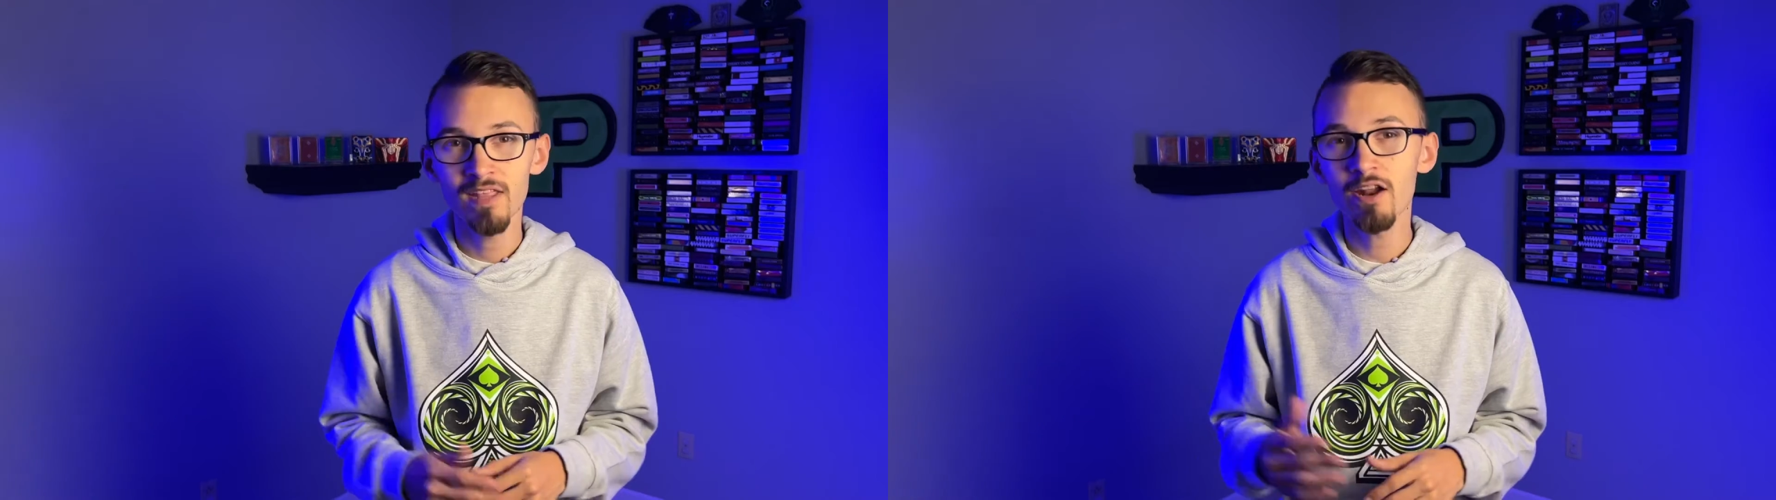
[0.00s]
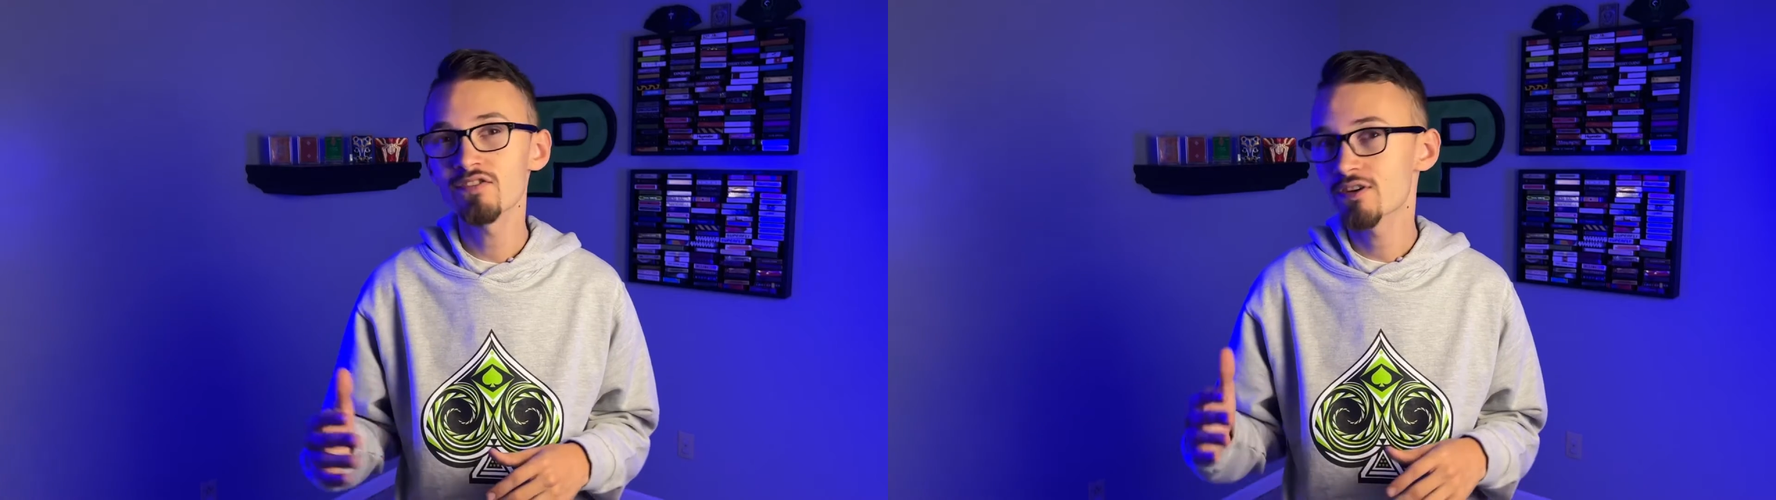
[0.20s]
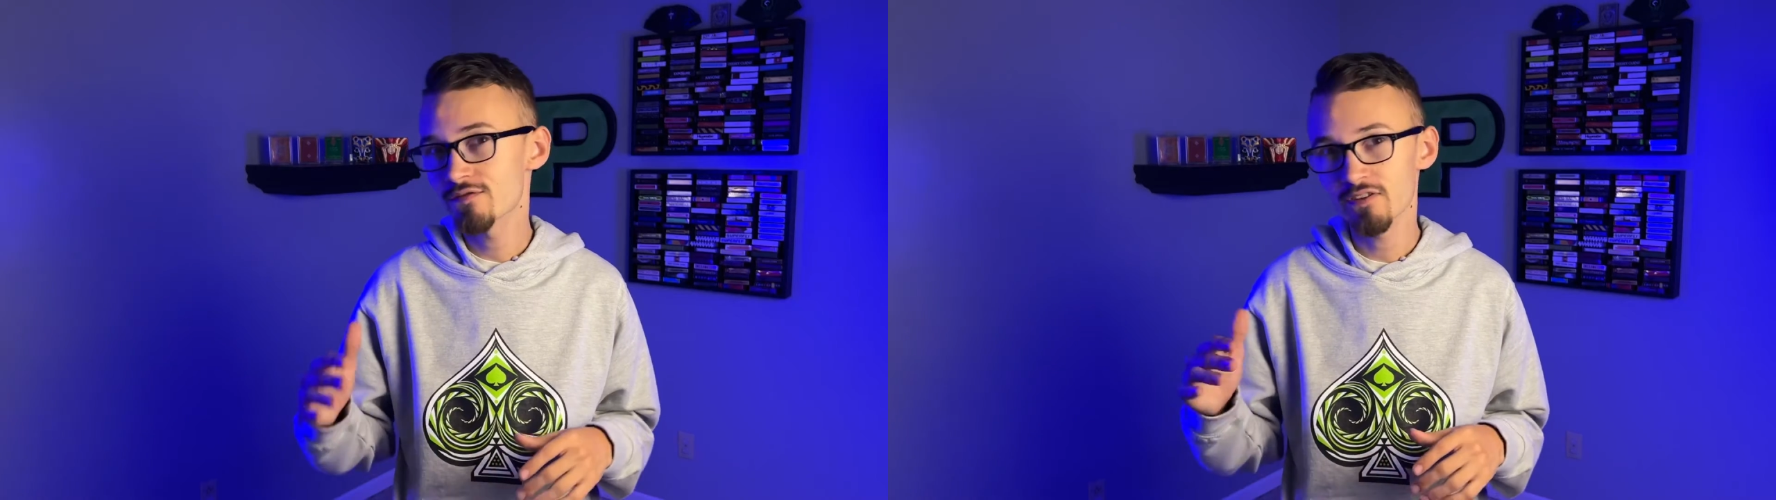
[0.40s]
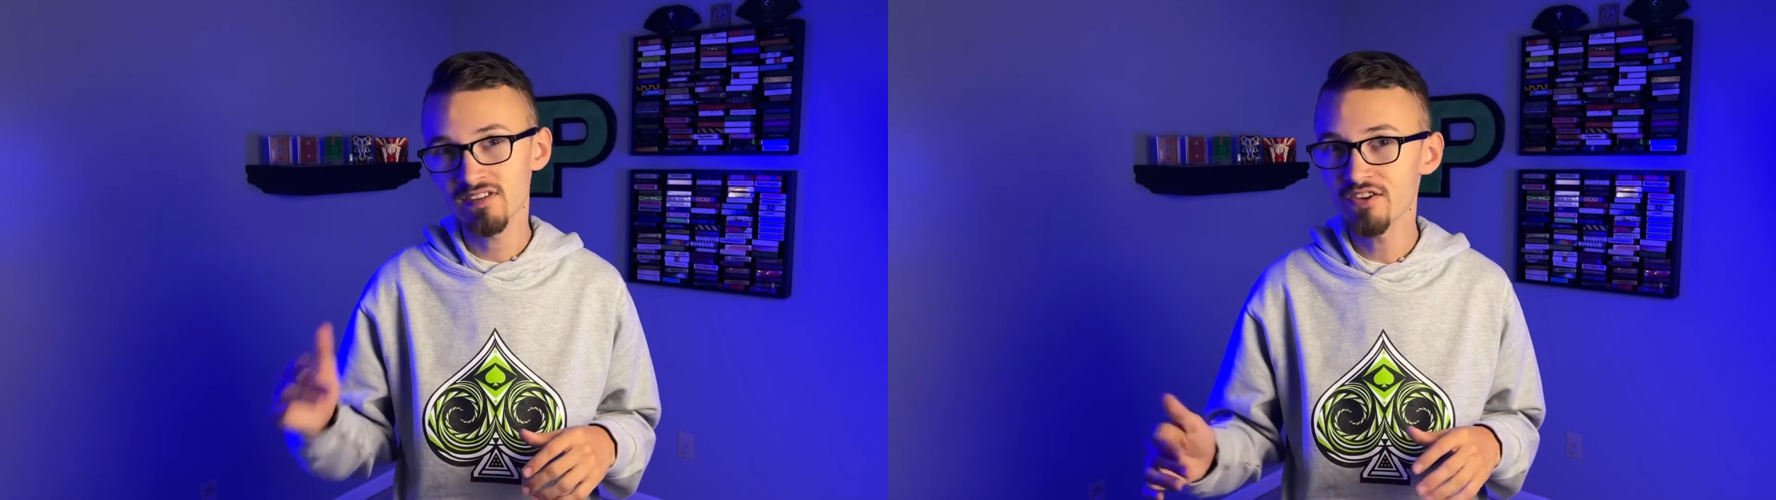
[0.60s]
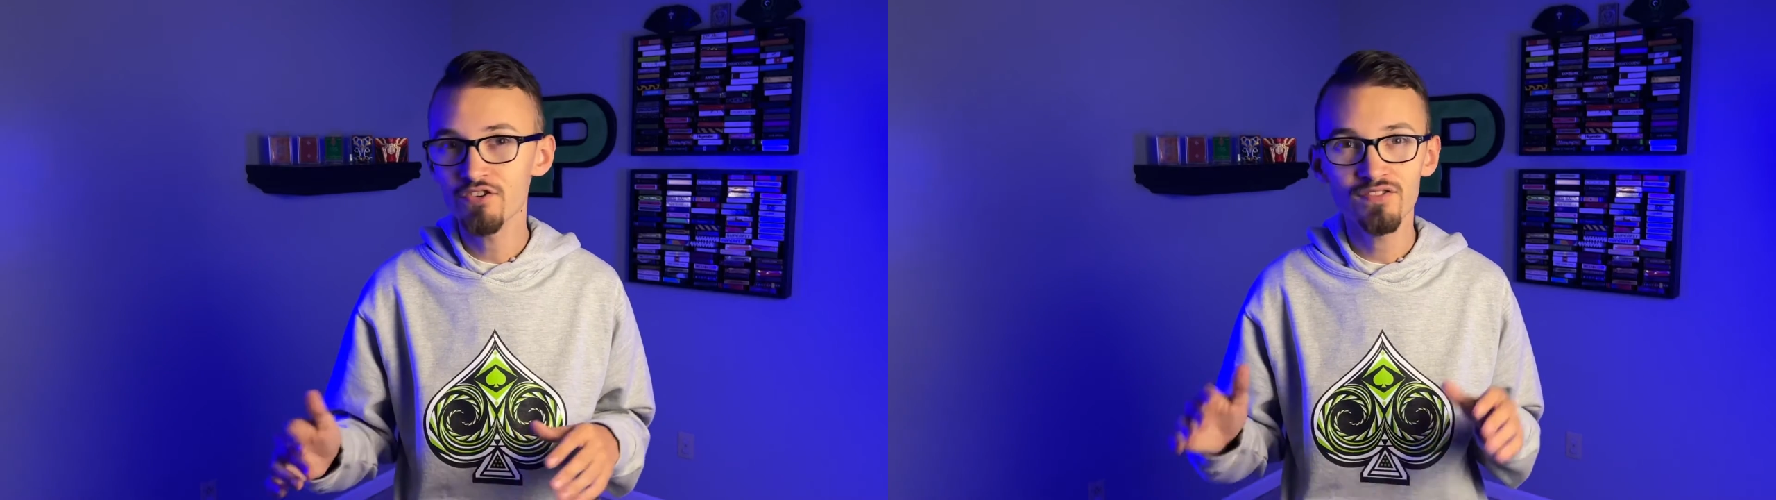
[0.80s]
That also goes for
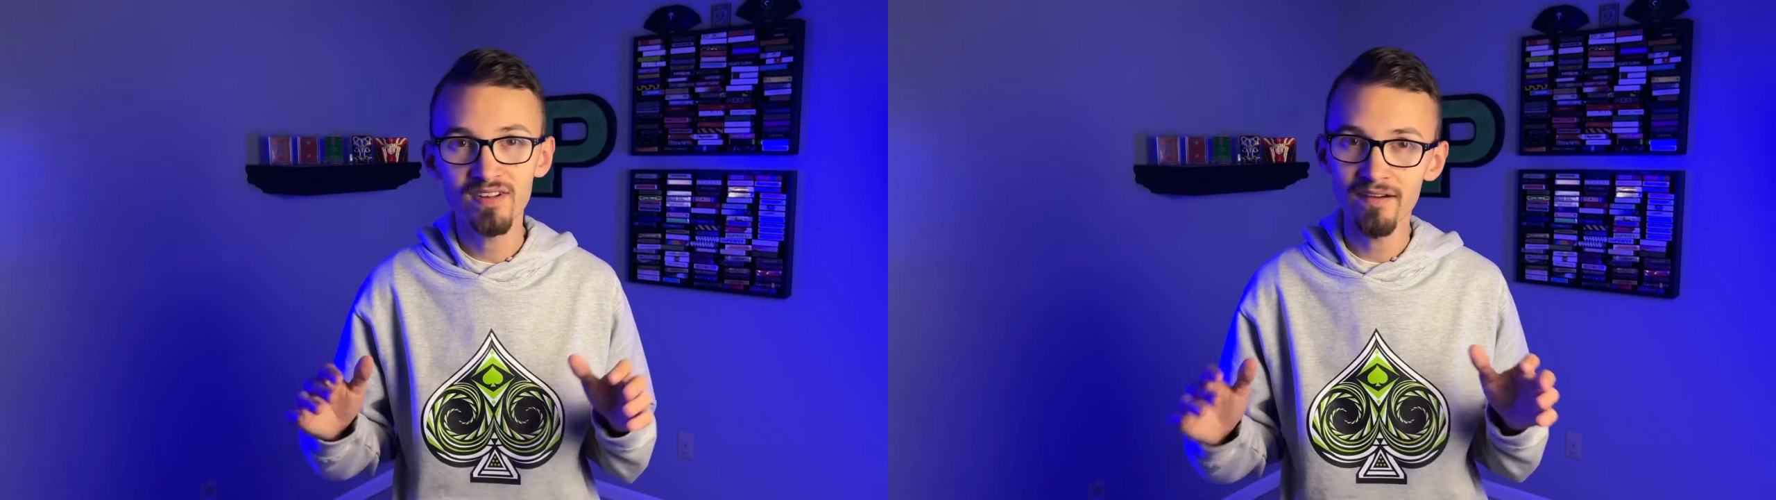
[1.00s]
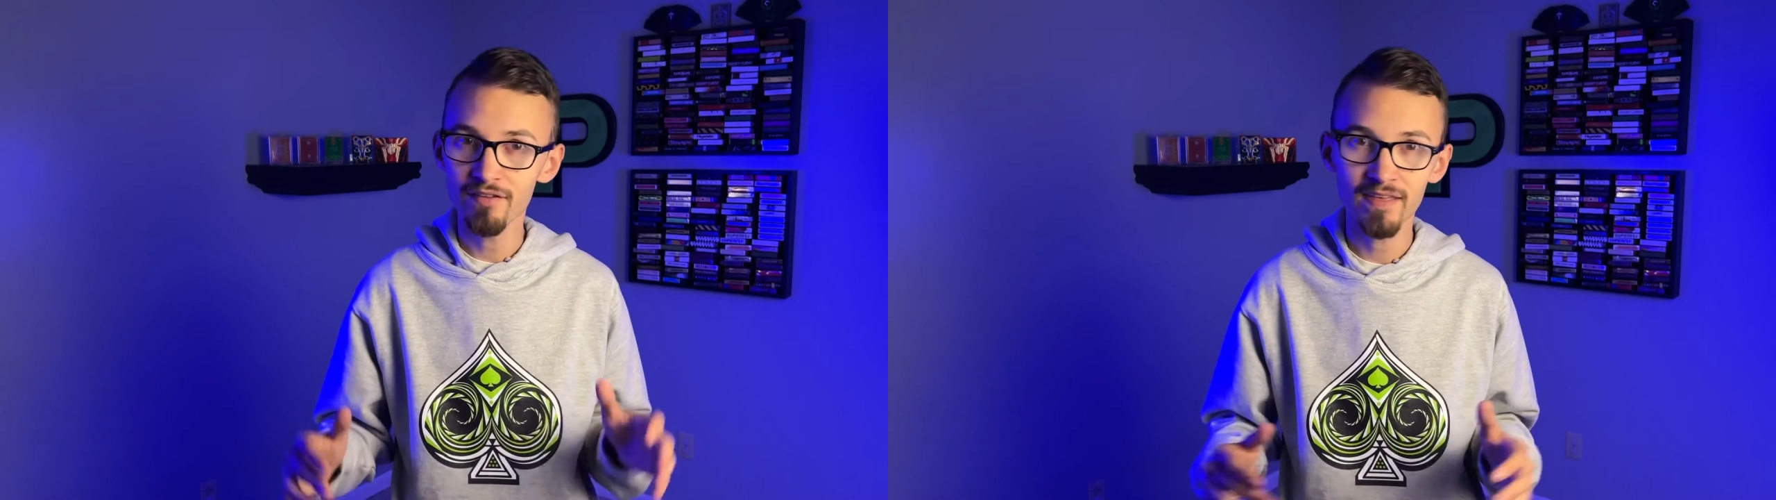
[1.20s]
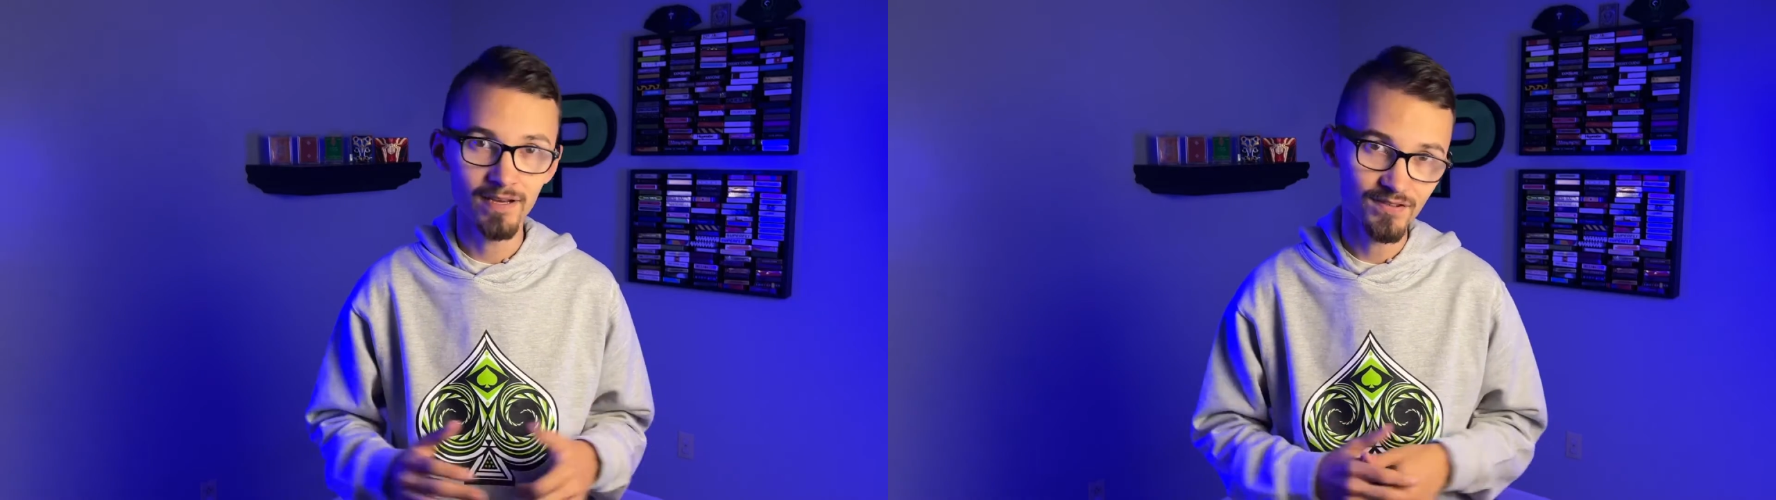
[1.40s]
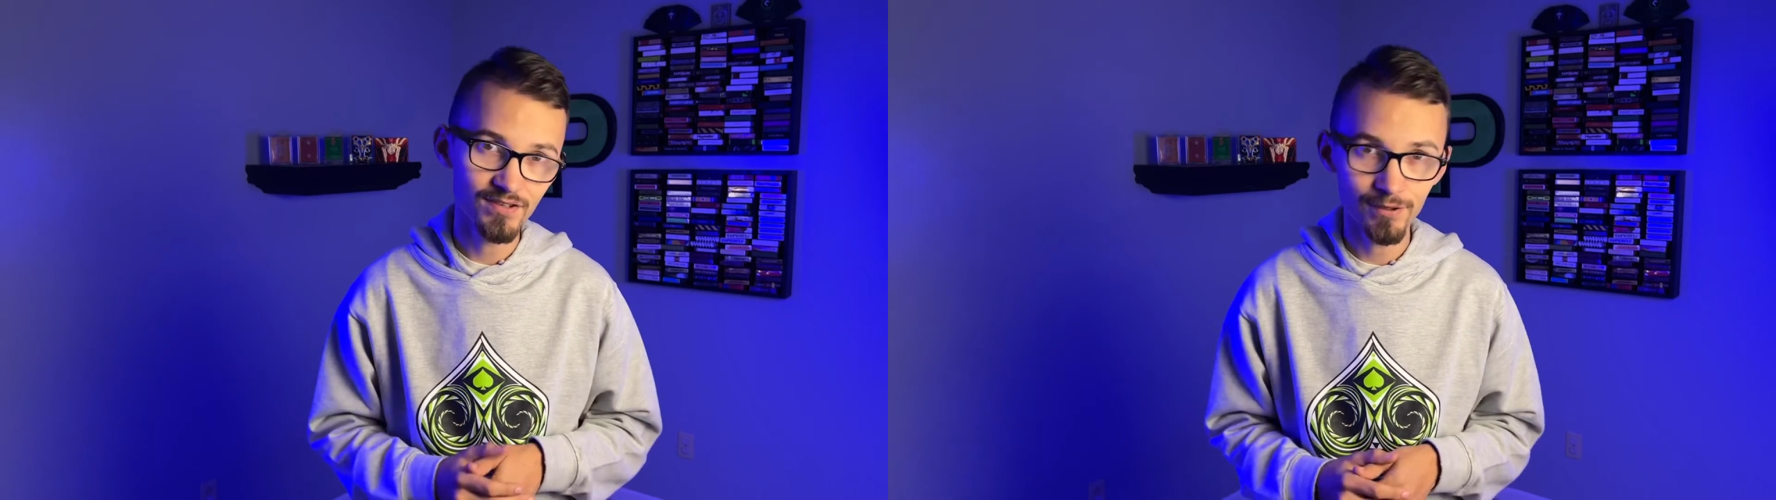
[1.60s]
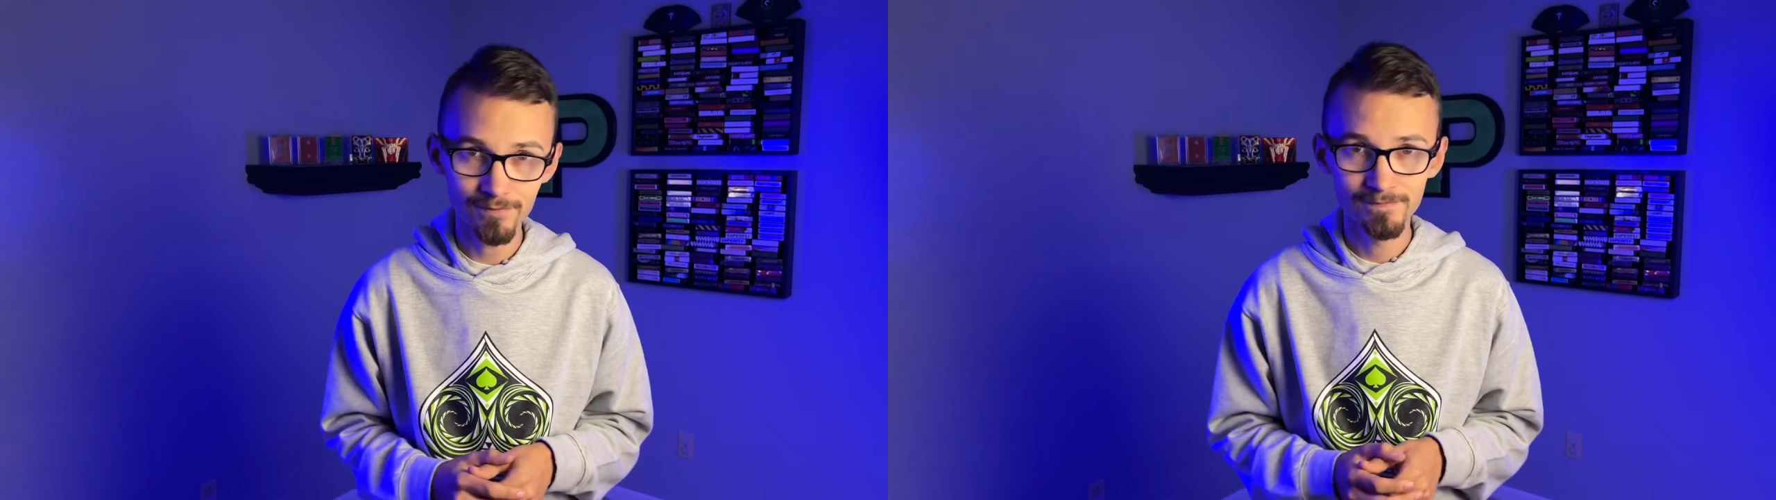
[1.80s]
t-shirts and everything else too.